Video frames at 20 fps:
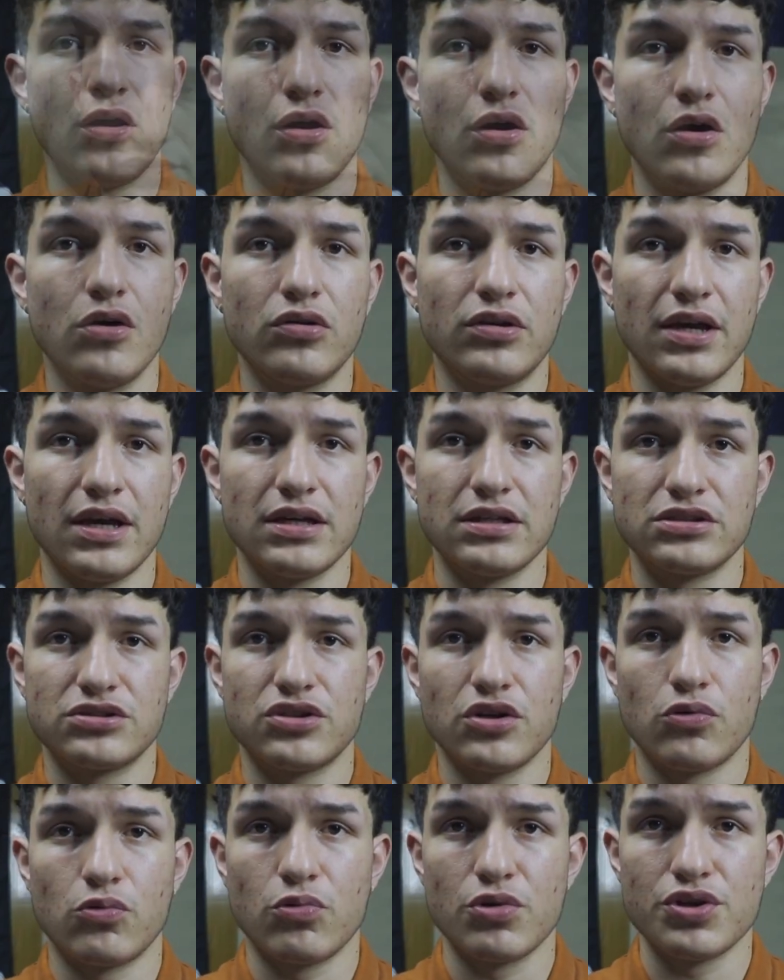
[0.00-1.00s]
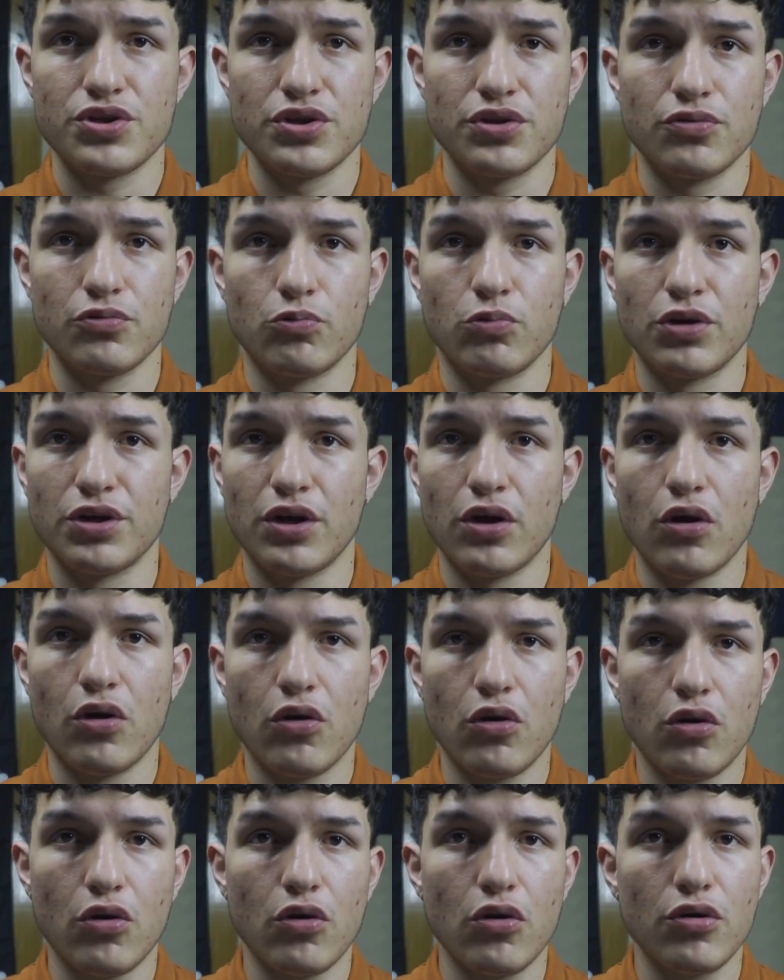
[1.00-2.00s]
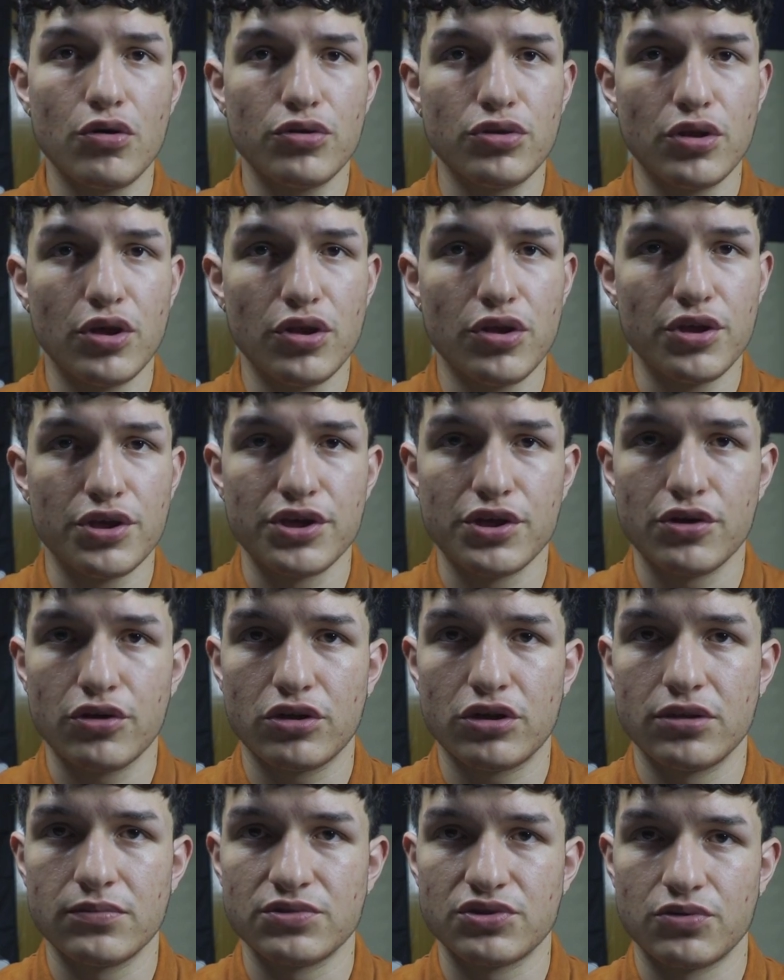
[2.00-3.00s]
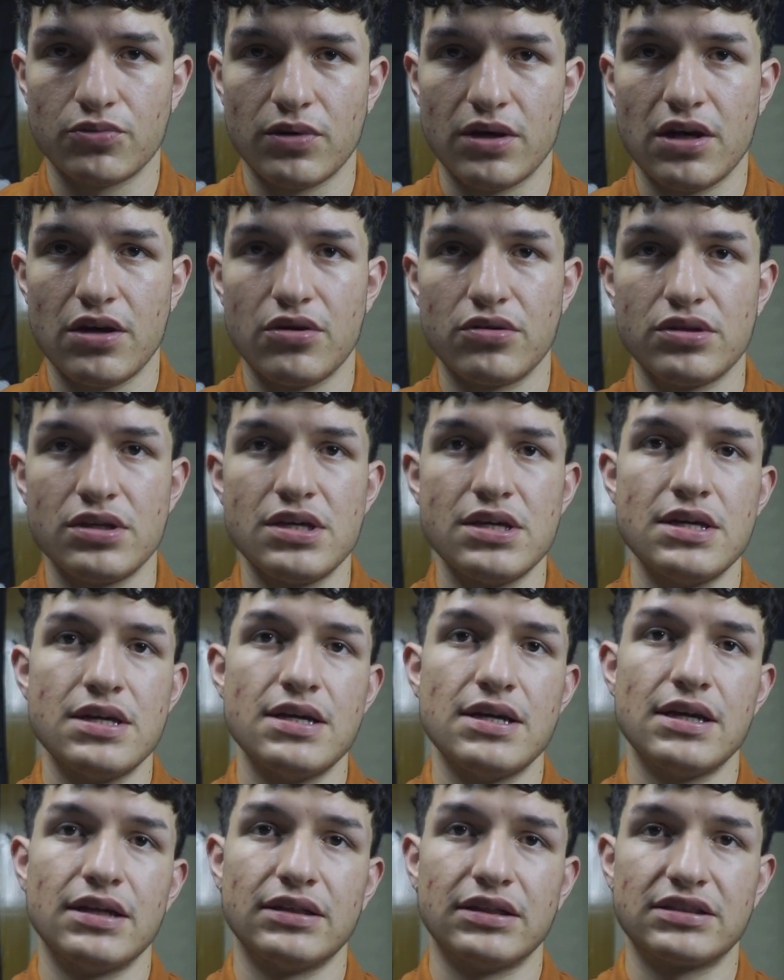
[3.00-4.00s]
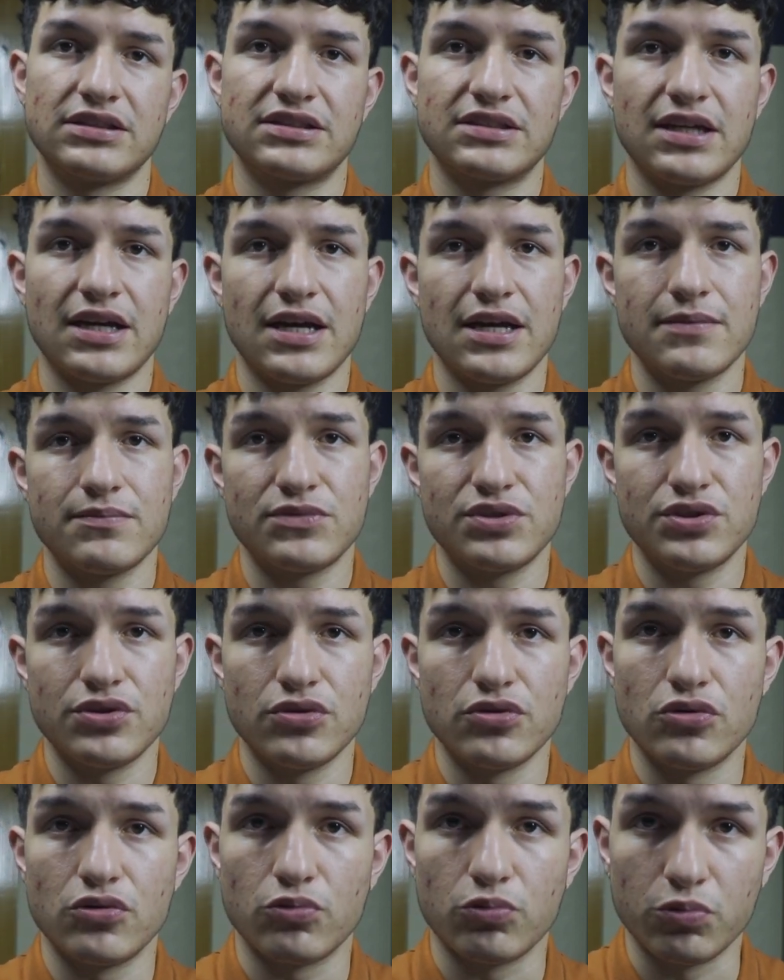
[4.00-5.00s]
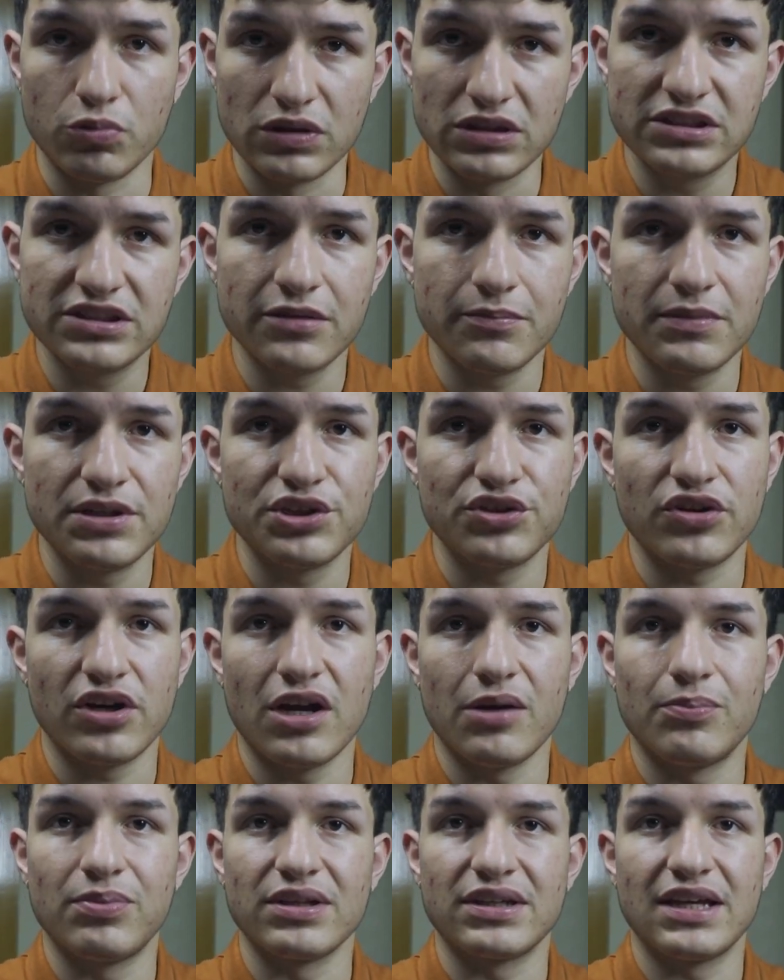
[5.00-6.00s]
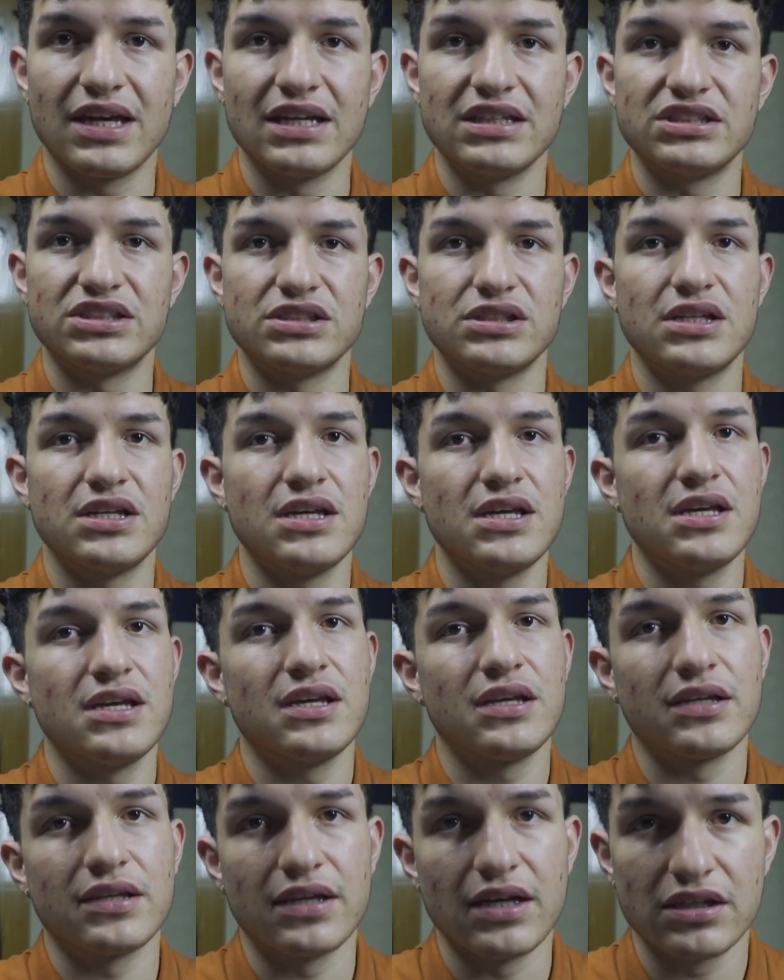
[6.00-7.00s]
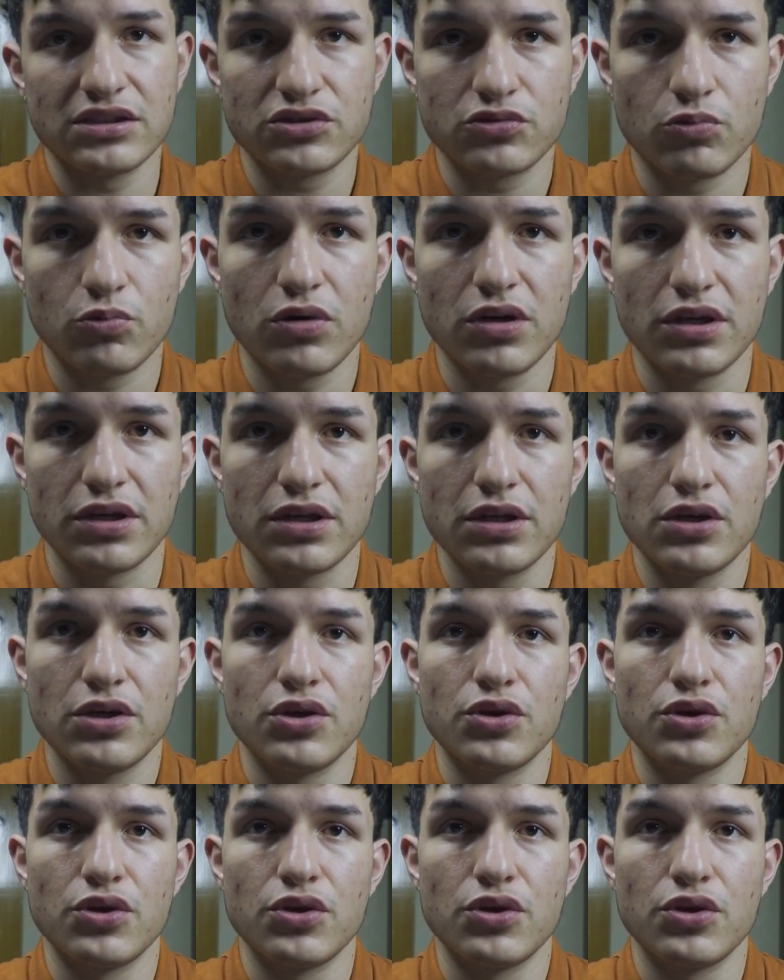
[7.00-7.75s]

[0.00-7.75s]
Okay, so when a whole another year comes around and it's time to resubmit your application, guess what?